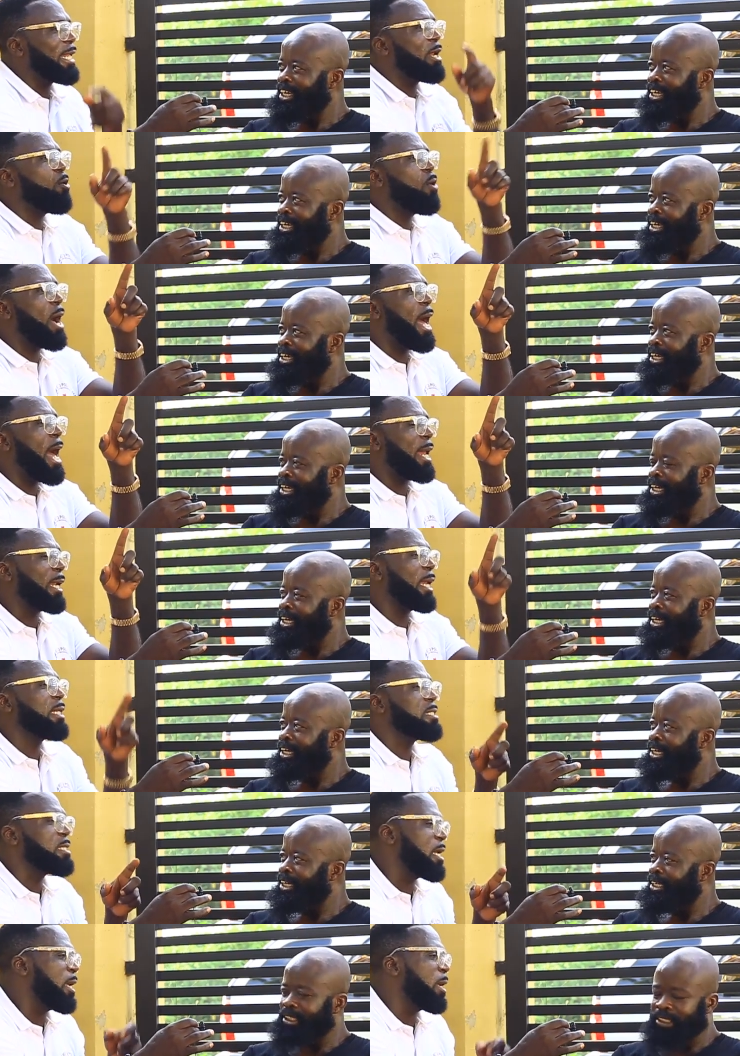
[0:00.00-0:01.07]
Speaker 1: Krawa, and I
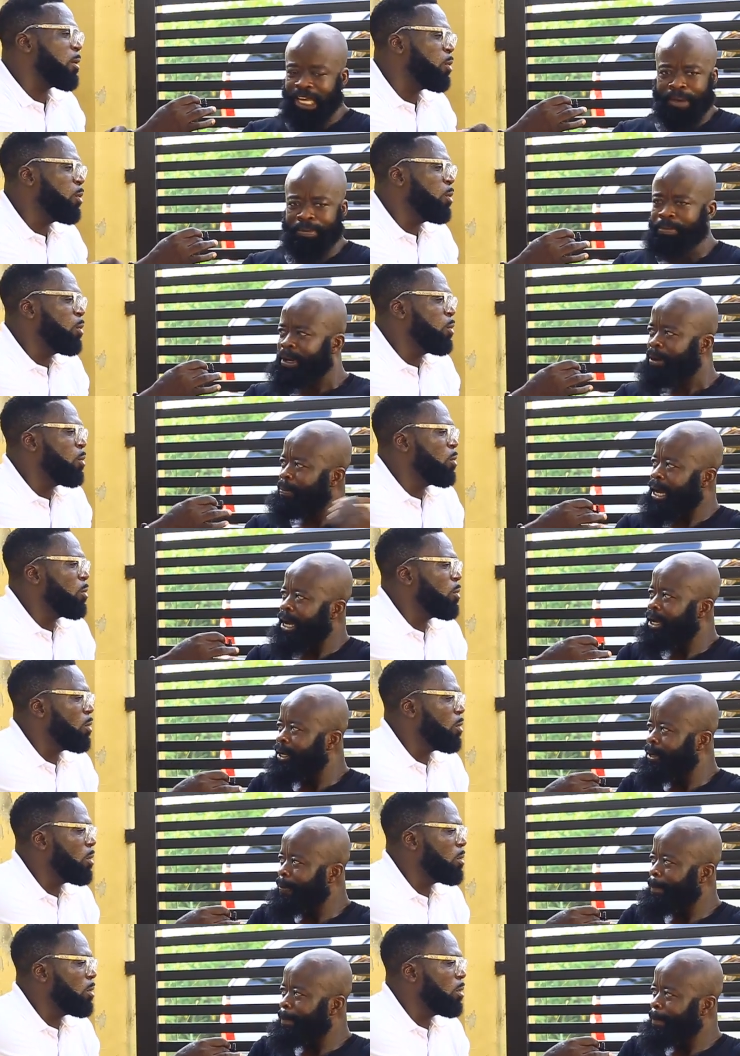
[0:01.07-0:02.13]
say, I remember.
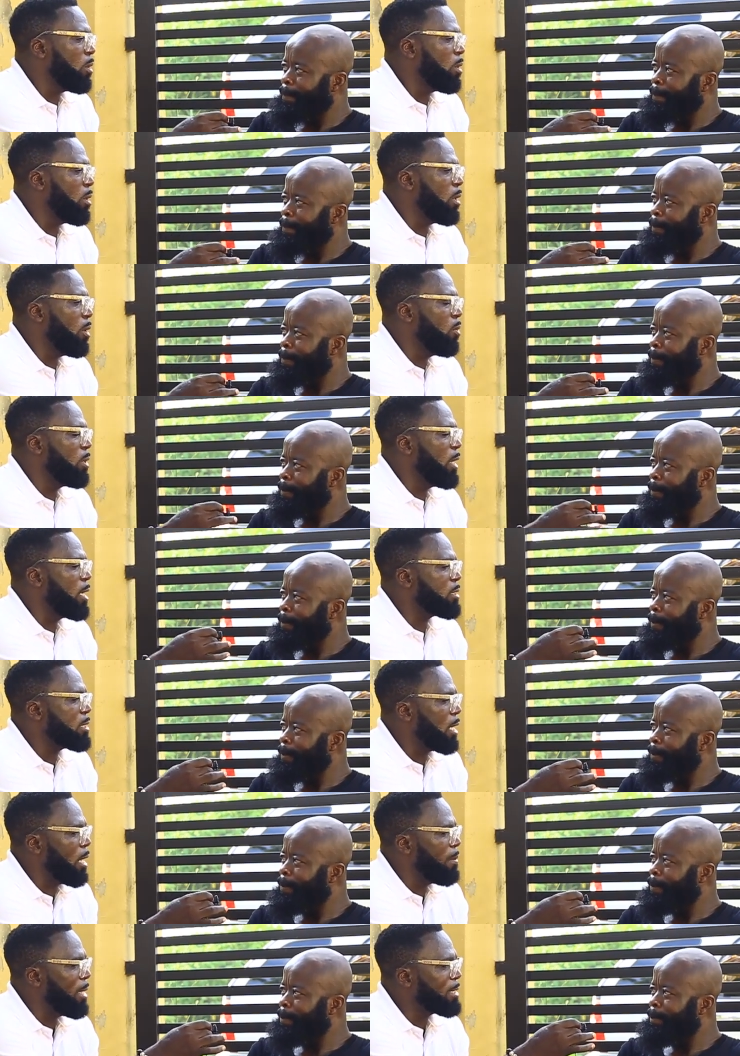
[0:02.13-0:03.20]
Oh, not
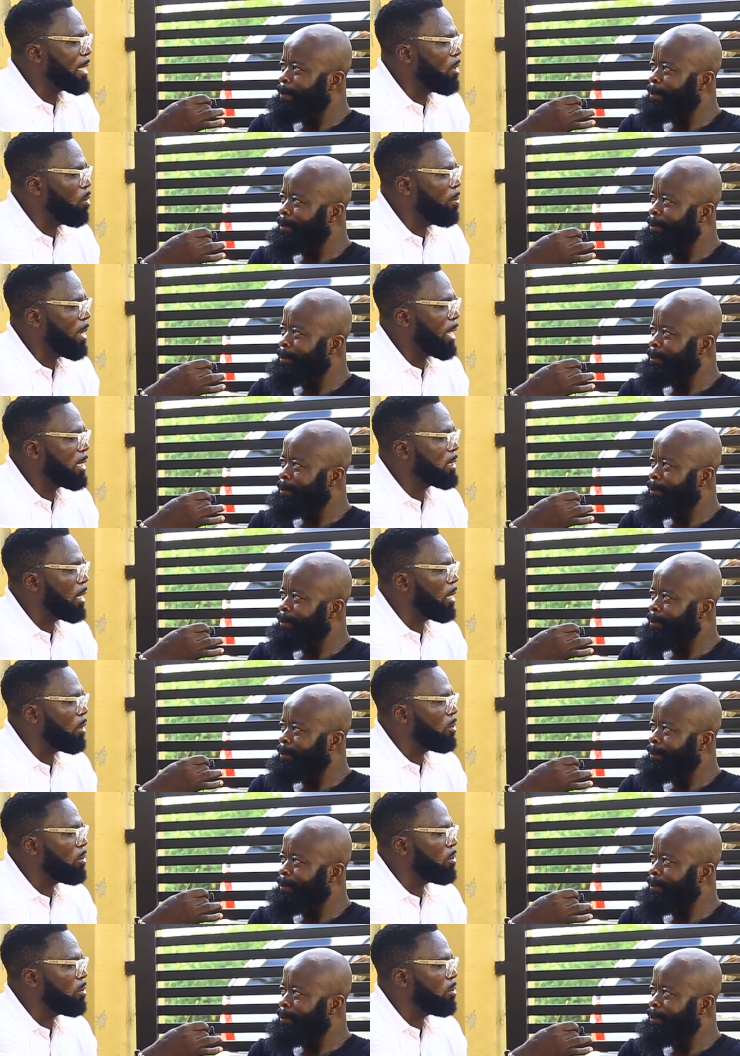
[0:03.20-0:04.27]
Saneba Sado Becas,
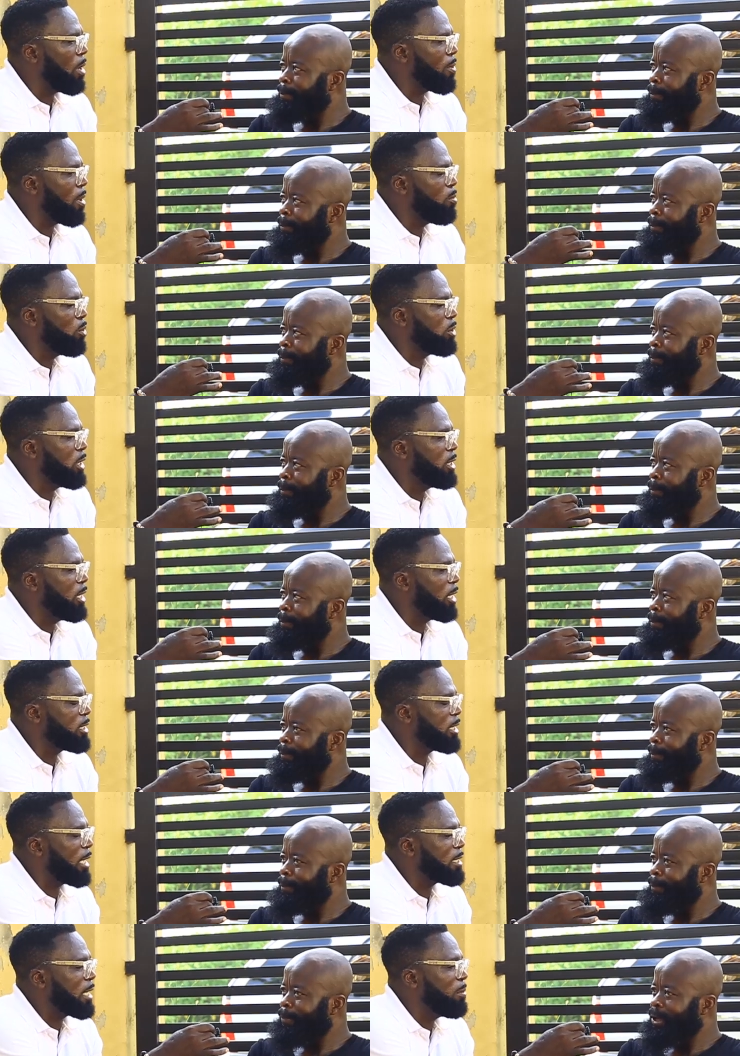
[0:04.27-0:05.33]
Oka Bruce
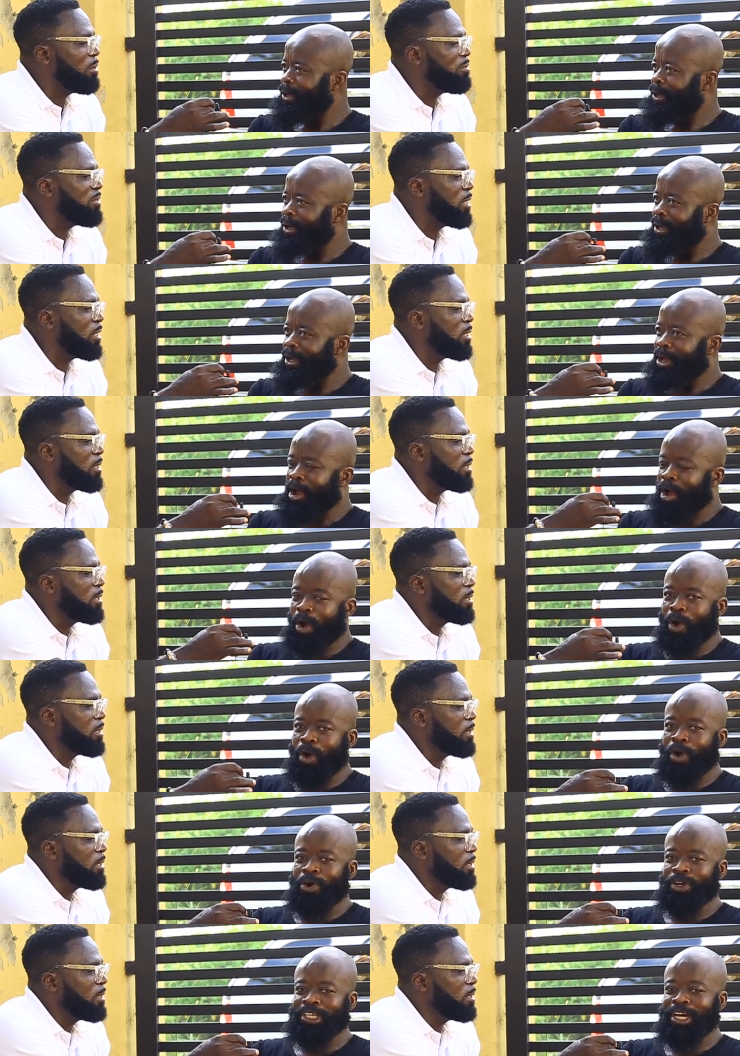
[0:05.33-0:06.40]
Jansian Sabafi.
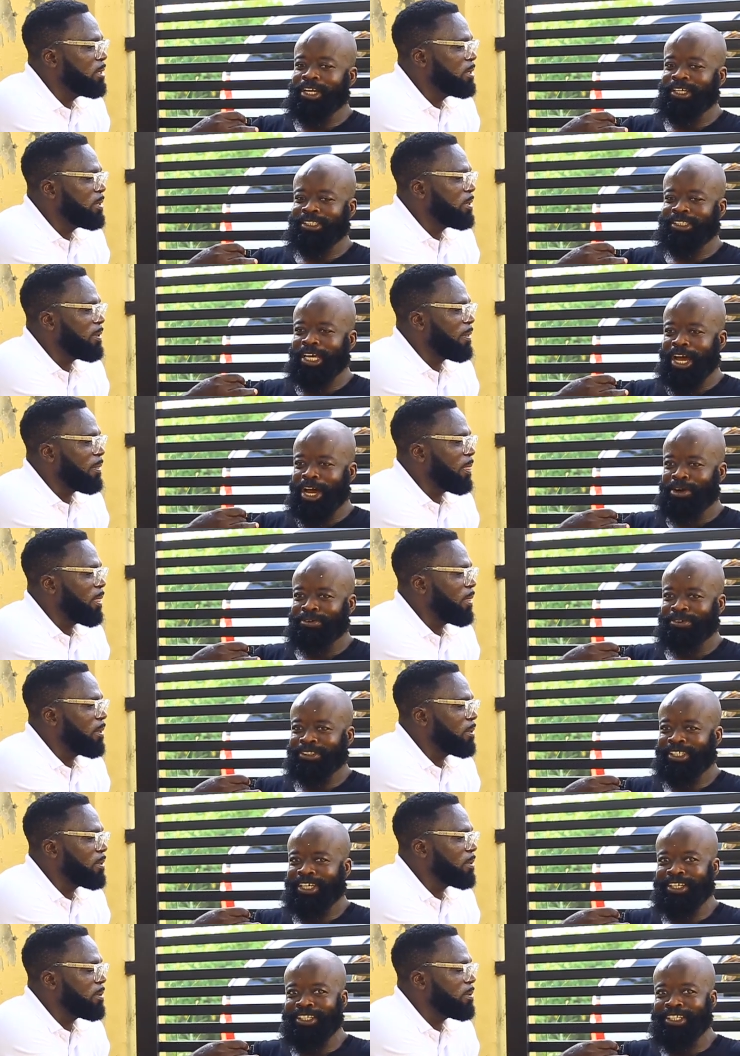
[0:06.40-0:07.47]
Speaker 2: Oh, Yana Saho,
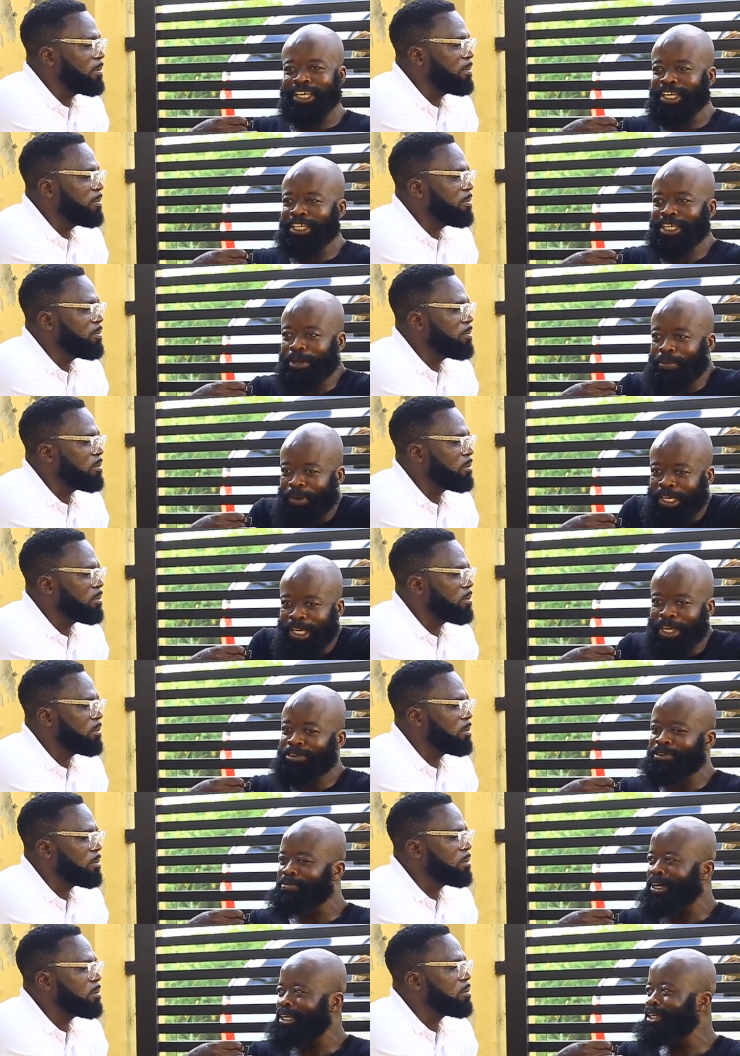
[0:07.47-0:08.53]
send ye, bay,
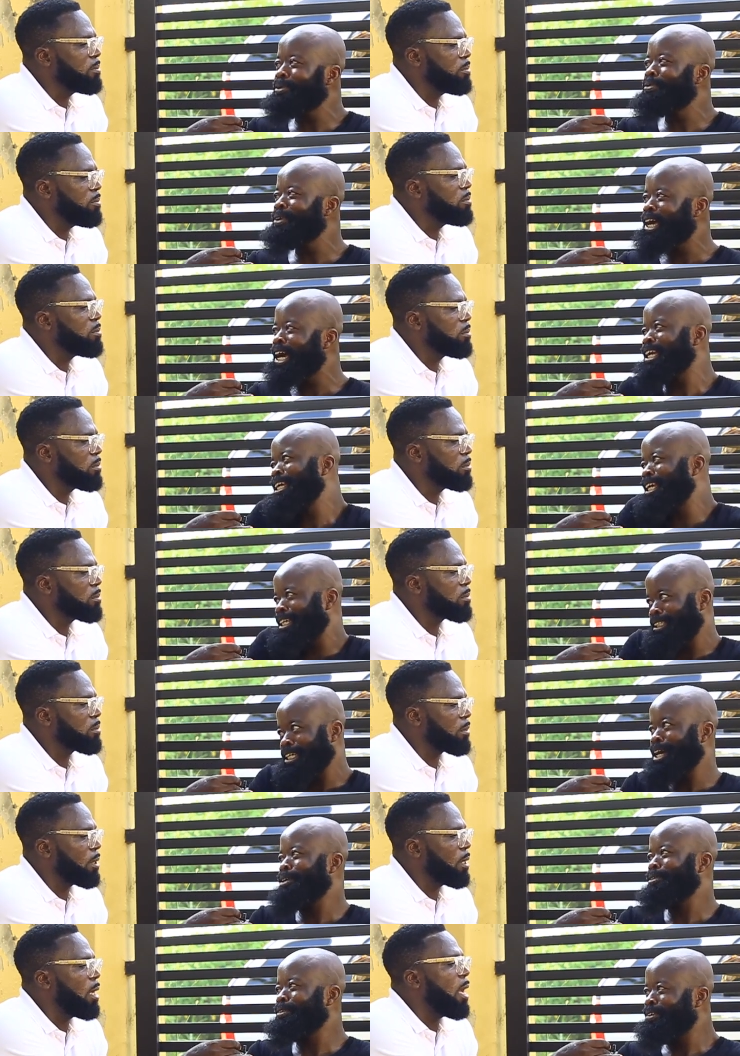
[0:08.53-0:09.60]
you may be an
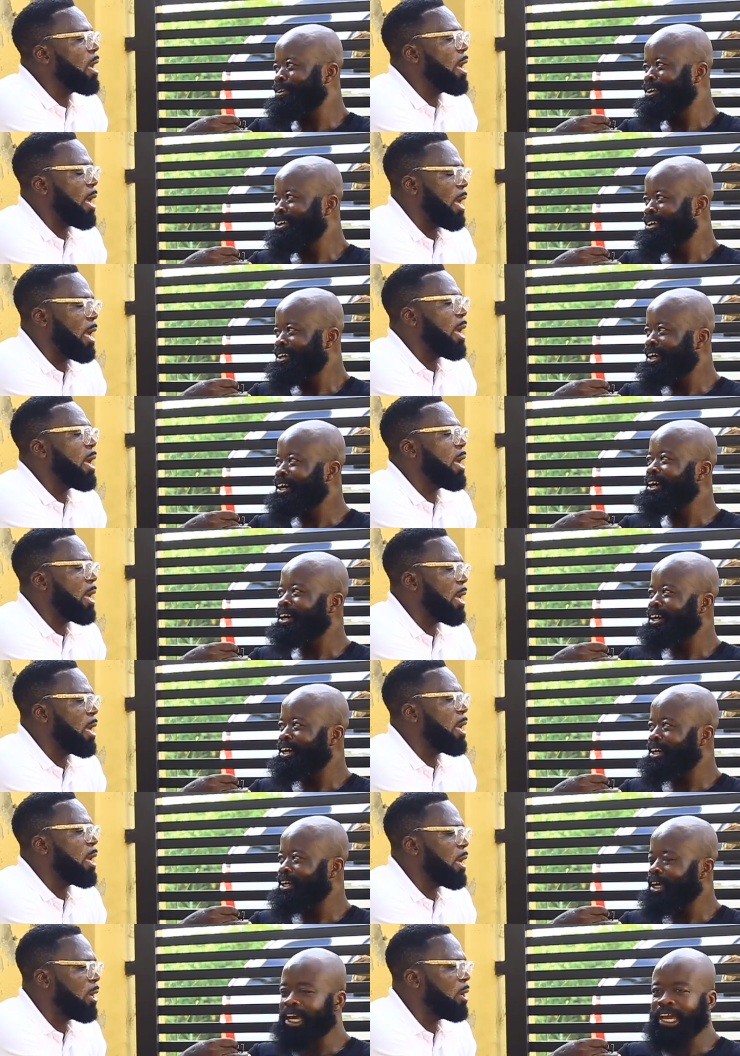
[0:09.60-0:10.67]
answer.
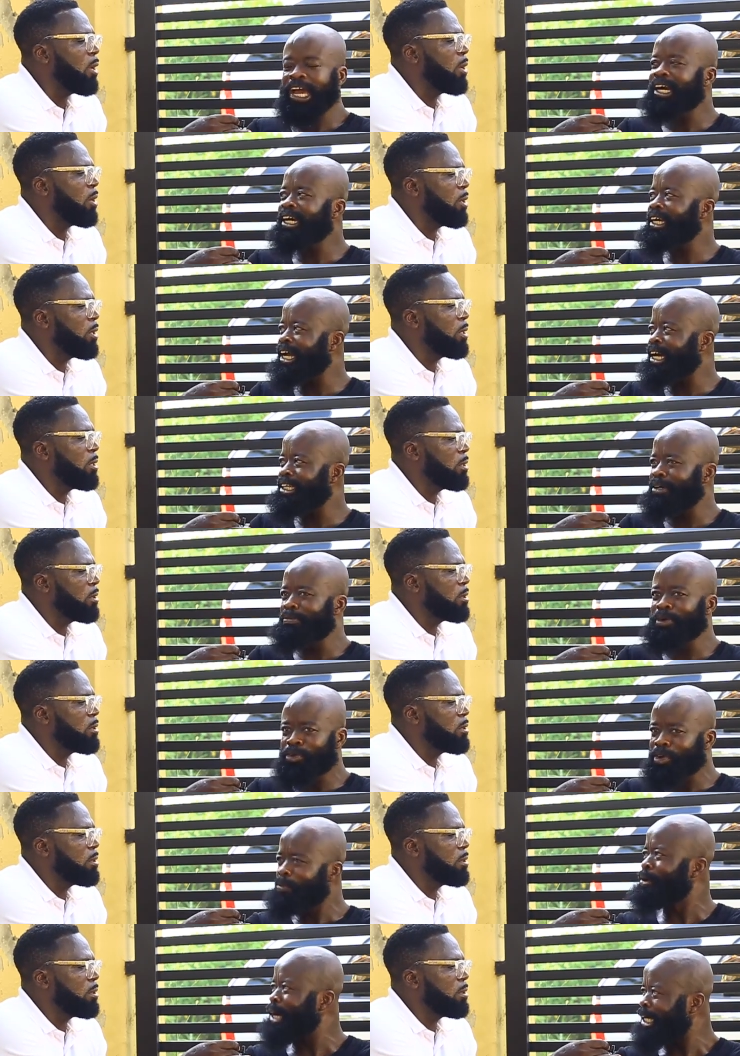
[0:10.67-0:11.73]
Eh, and cry, the Mikrum